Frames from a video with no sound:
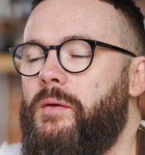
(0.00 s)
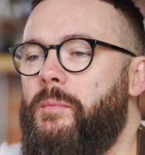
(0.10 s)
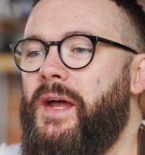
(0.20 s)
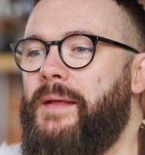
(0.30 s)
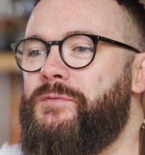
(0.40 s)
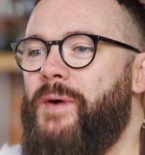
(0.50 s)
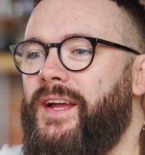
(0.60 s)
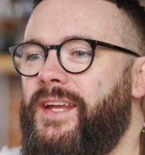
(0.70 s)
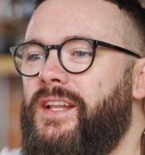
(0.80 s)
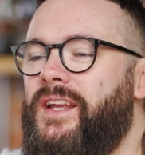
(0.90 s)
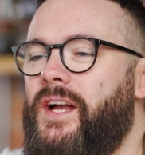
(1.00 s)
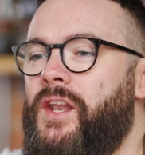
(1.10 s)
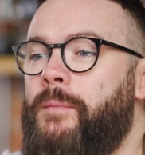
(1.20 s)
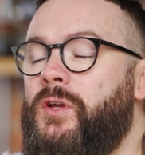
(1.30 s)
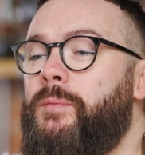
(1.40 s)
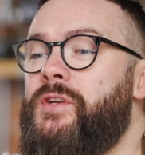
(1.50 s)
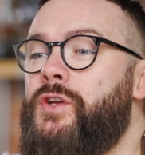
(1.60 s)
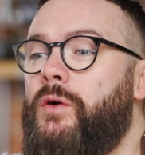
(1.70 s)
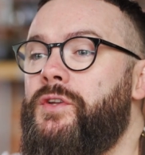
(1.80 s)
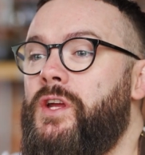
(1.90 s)
My name's Matt Healy and I'm going to be
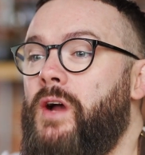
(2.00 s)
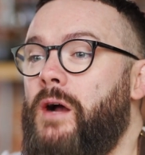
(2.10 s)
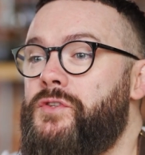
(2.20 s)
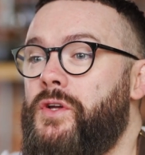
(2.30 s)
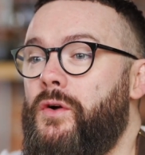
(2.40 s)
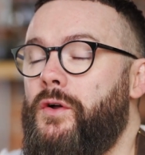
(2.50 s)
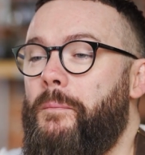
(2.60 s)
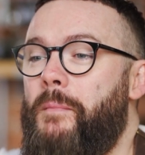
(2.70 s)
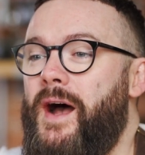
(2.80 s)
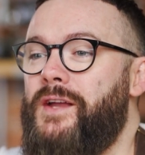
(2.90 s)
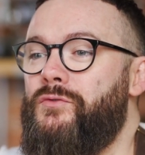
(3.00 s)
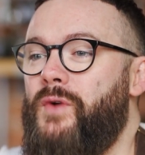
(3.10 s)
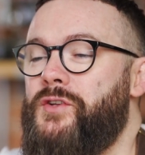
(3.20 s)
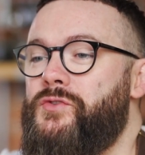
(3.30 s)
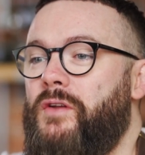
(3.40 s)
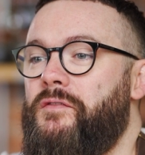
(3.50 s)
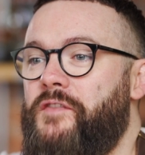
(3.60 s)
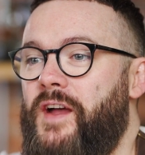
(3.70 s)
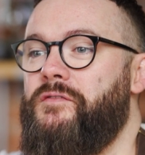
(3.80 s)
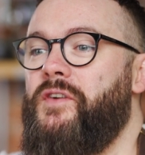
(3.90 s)
showing you how to cook my restaurant
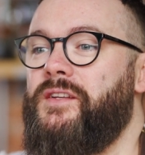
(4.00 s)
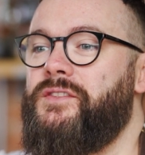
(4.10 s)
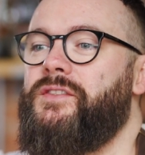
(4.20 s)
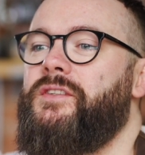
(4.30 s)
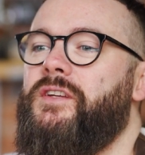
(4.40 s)
favourites.